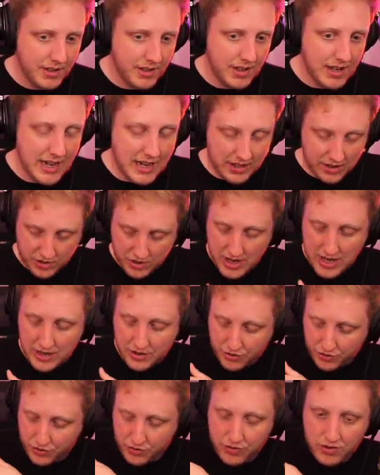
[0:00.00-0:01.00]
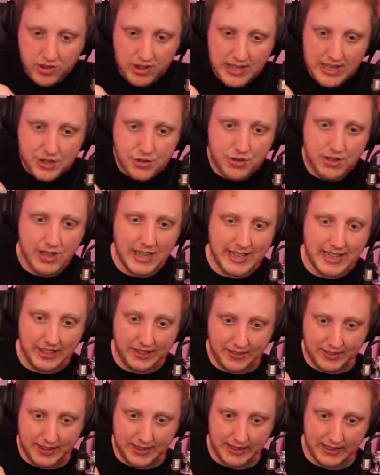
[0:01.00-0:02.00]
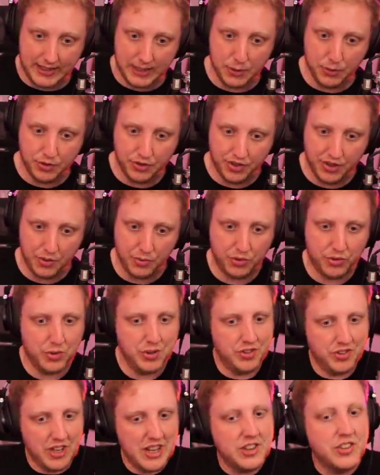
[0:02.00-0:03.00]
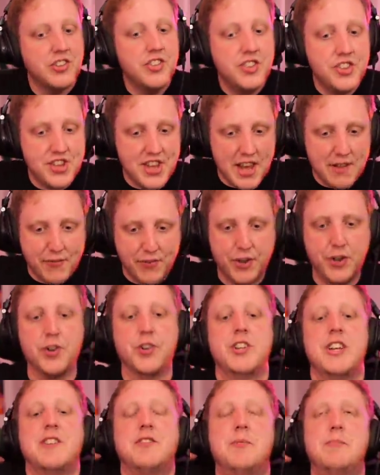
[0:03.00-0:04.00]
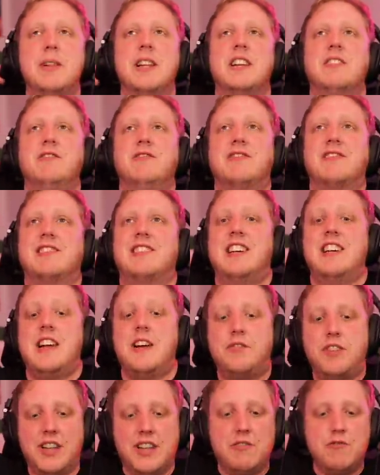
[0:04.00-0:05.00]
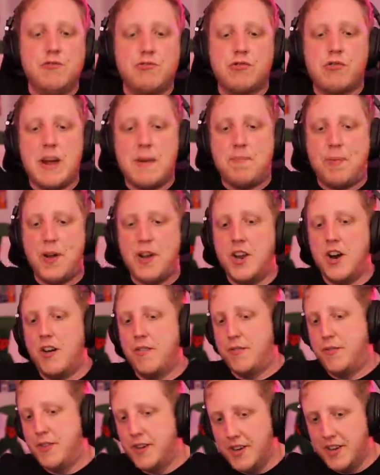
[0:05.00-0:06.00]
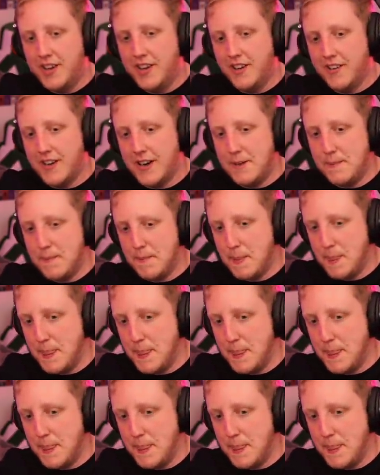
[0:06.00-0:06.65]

it it's literally like it's glued to you. So it's it's difficult. You have to be like you have to like rip it off, right?